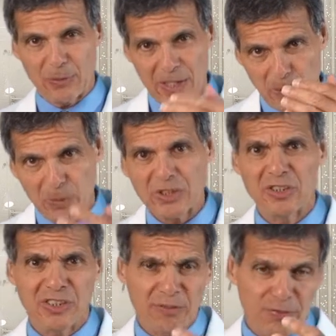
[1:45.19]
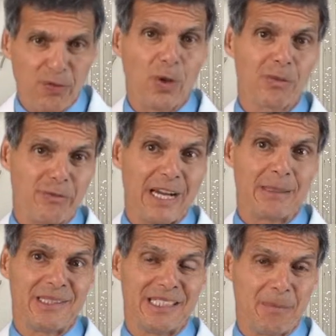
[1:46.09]
You want to know which is the form of
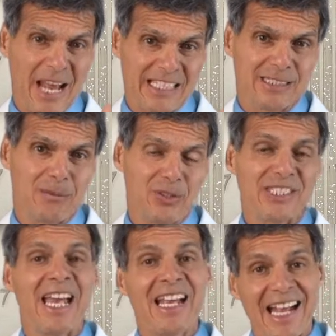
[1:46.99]
vitamin E that has the most